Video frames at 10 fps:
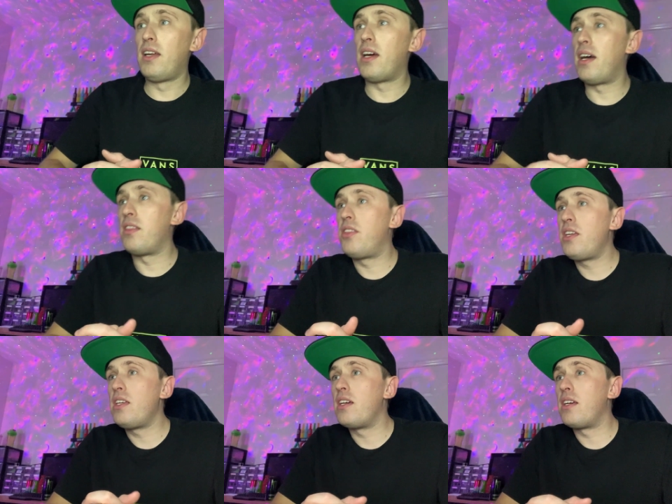uh,
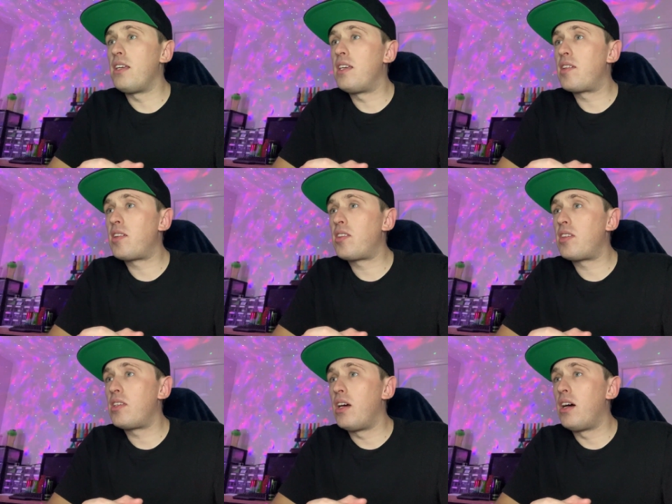the
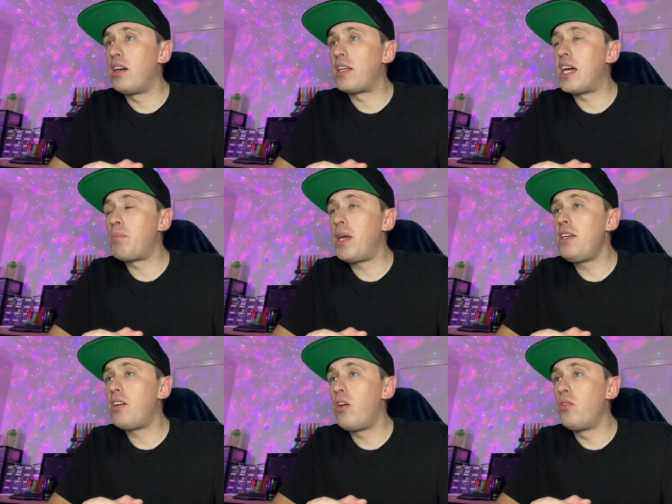uh,
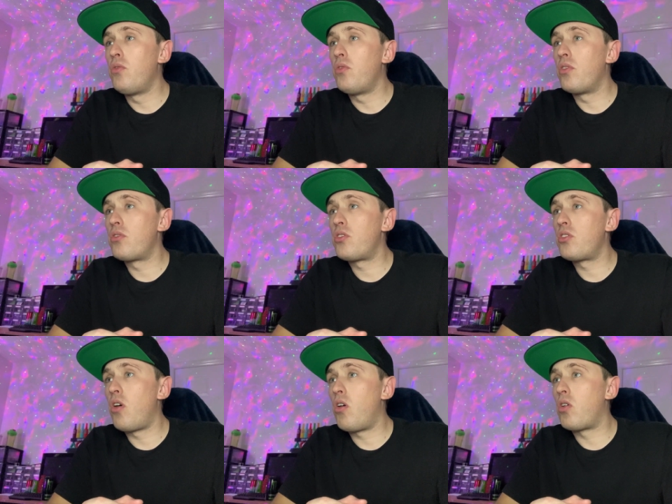Gameco
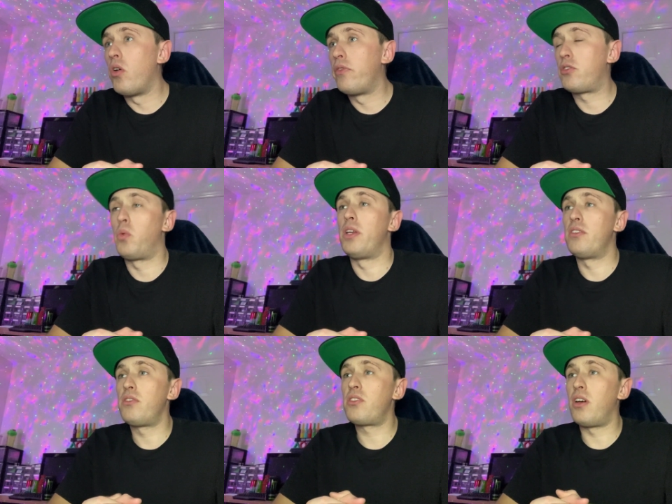Sarkov
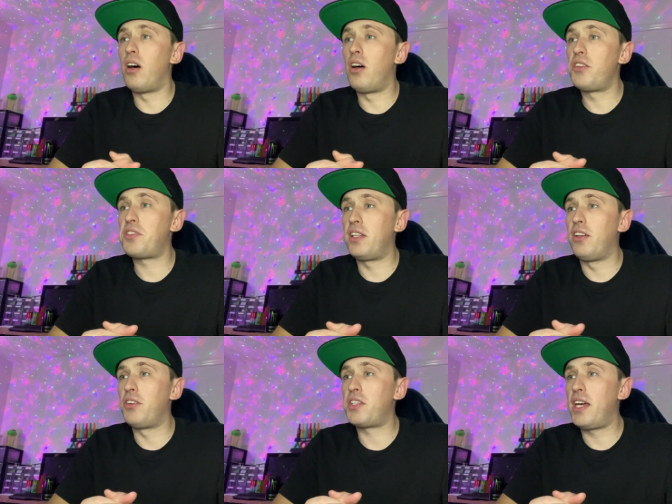twins ask, and they
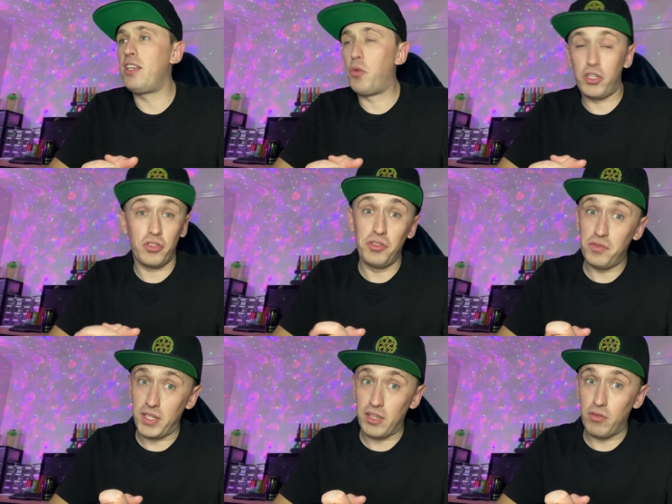ask eight questions.
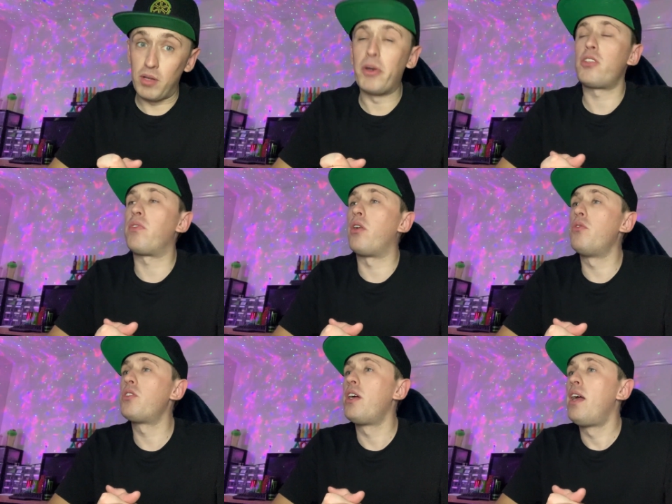Thank you very much for
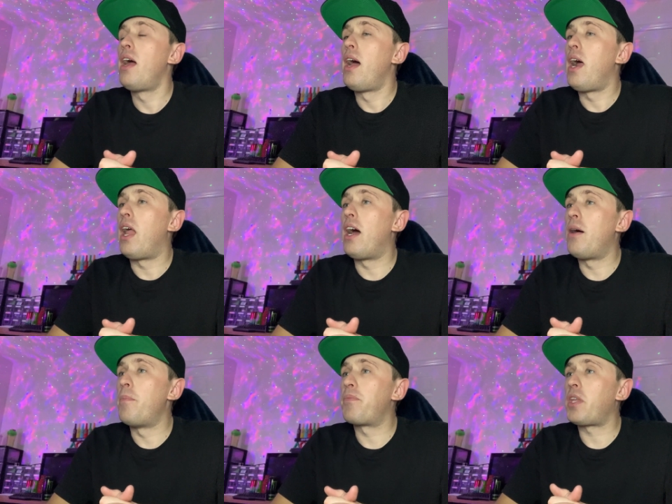those.
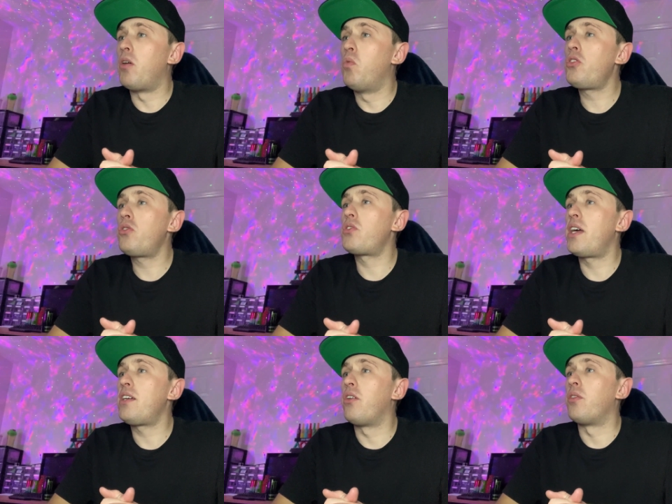Um, what's your
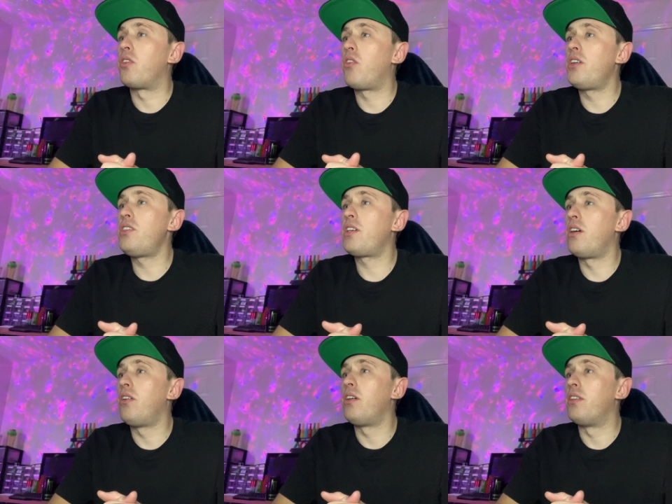take on the Crazy
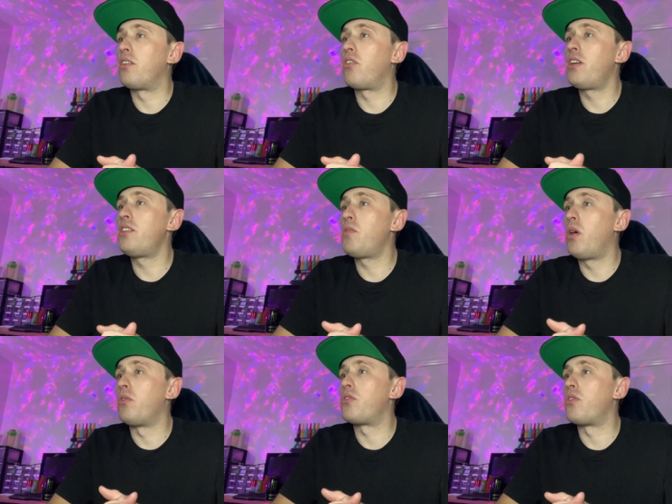Cola in the Crazy
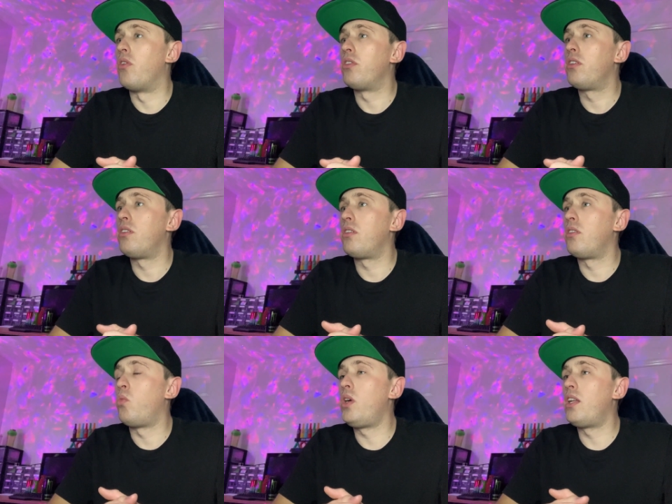World song?
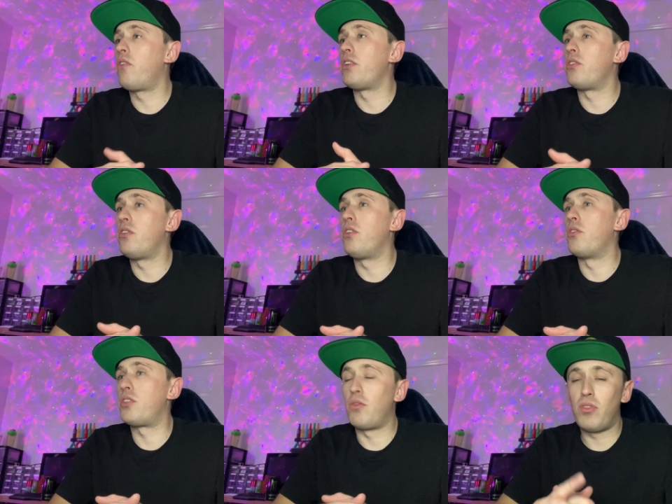We love it, do
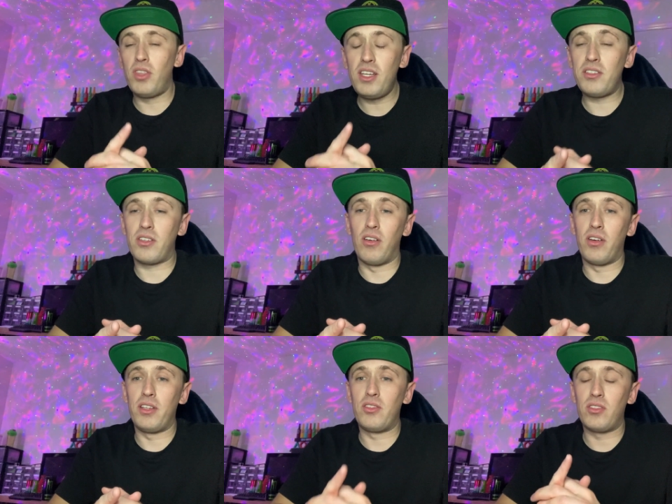you? So these
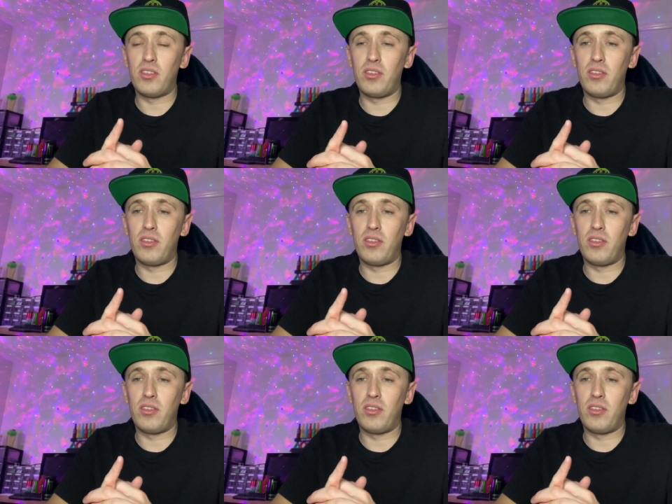guys